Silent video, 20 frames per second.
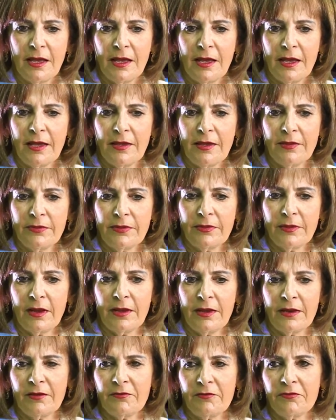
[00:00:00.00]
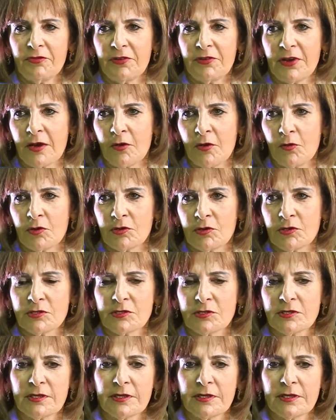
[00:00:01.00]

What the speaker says: And I love flowers.